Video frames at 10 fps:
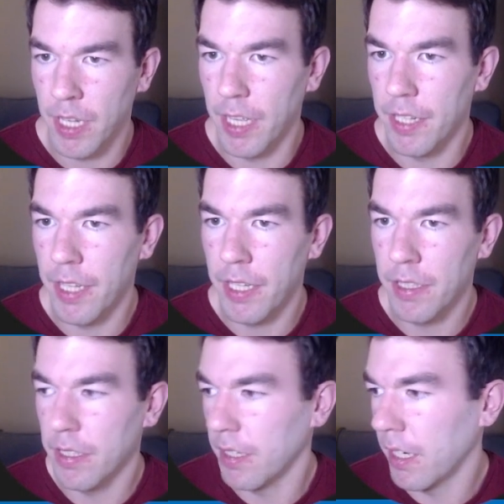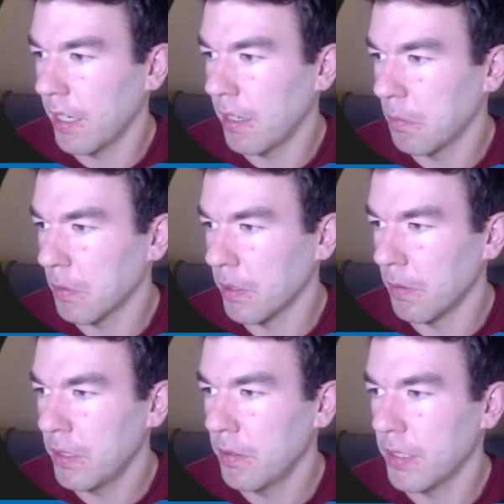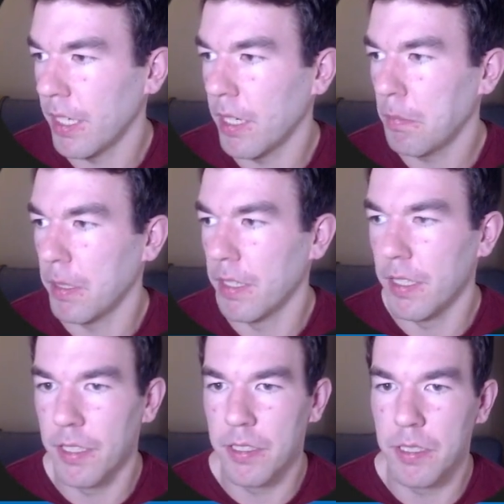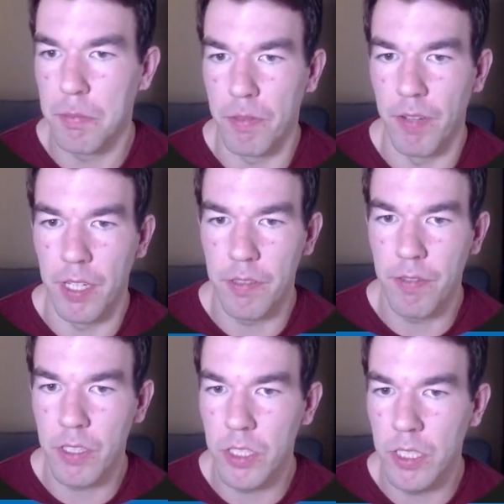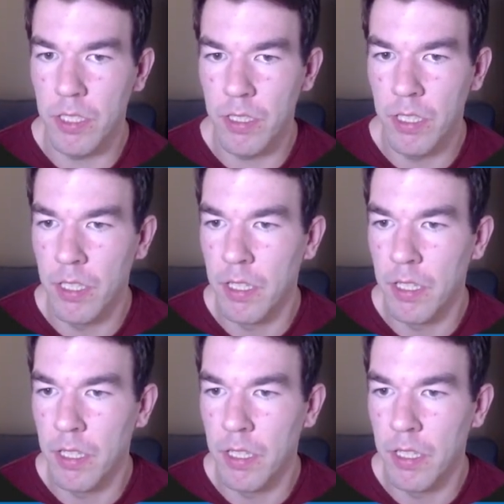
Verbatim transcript: And then we're going to set up in this provider function